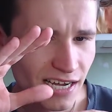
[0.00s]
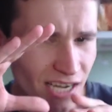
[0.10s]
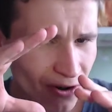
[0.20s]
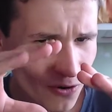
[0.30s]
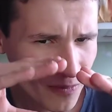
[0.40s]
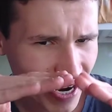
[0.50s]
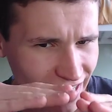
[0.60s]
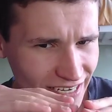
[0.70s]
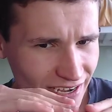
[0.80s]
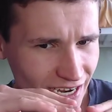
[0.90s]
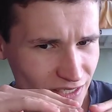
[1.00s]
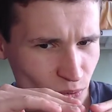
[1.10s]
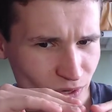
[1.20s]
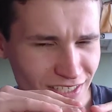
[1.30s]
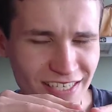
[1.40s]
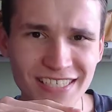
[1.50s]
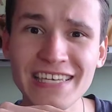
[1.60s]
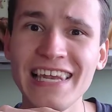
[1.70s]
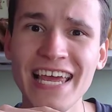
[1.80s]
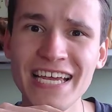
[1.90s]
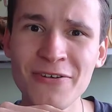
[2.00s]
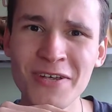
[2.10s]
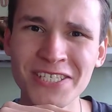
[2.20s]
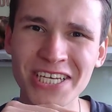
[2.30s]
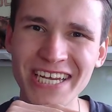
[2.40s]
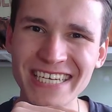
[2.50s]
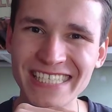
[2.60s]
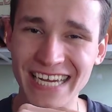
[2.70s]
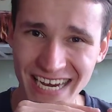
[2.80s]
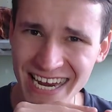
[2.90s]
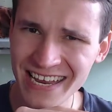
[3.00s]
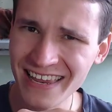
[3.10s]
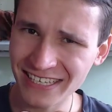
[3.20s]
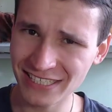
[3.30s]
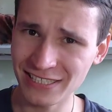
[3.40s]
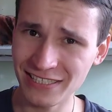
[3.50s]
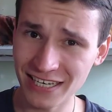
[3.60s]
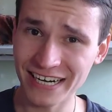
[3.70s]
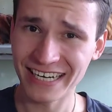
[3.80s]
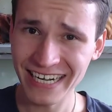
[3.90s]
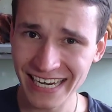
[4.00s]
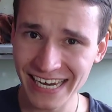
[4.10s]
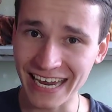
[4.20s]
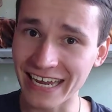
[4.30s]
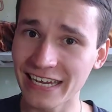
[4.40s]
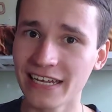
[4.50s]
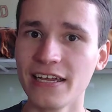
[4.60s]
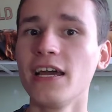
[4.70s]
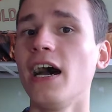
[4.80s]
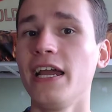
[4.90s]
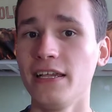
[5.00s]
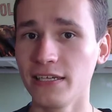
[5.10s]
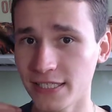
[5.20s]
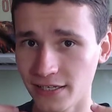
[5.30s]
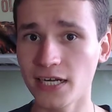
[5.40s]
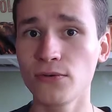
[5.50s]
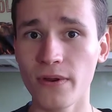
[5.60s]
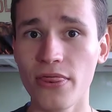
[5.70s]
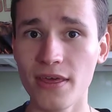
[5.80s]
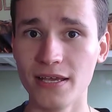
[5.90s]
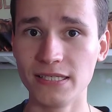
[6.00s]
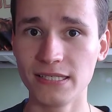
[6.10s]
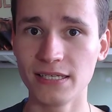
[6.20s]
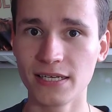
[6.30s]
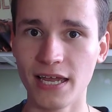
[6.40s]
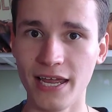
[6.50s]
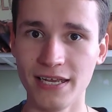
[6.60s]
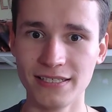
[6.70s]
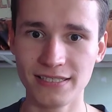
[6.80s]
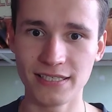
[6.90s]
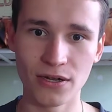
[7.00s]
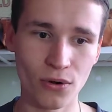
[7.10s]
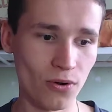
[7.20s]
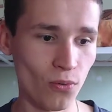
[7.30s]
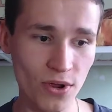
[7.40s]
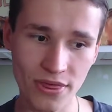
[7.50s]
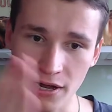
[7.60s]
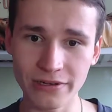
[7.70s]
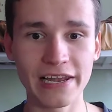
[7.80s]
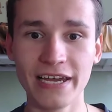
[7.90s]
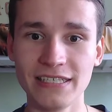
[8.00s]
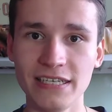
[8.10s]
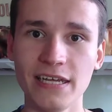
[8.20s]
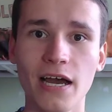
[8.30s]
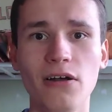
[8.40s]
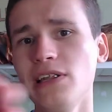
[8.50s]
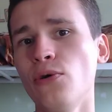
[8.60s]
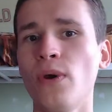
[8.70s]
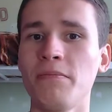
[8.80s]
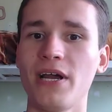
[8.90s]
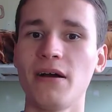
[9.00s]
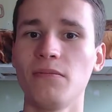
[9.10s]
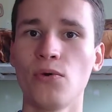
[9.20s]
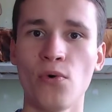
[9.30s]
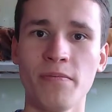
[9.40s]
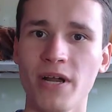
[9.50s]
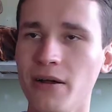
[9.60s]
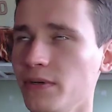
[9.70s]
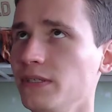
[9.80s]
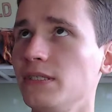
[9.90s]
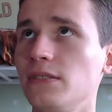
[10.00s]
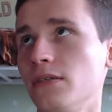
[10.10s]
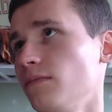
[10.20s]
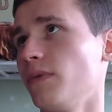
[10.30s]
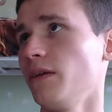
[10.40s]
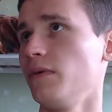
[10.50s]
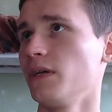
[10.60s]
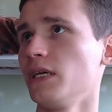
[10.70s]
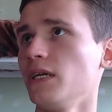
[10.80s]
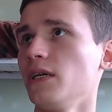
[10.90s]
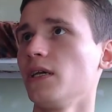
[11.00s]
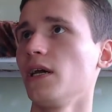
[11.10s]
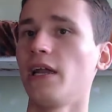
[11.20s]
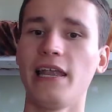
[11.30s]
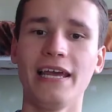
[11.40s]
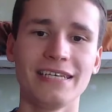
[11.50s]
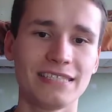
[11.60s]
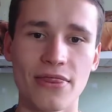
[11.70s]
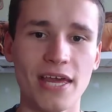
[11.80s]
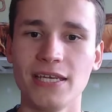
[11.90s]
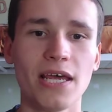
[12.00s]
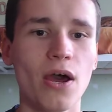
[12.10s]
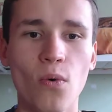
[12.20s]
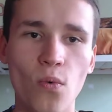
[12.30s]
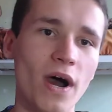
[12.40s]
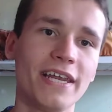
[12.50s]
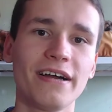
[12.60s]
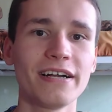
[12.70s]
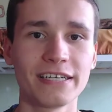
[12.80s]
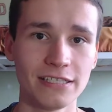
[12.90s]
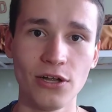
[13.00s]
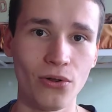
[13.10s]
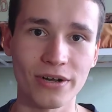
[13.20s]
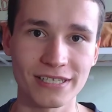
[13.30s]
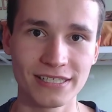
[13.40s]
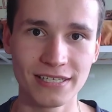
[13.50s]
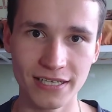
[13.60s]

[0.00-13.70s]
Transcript: oh my god what is it language is english really i start with this and uh, without lighting only webcam webcam is uh, maybe less than 100 dollars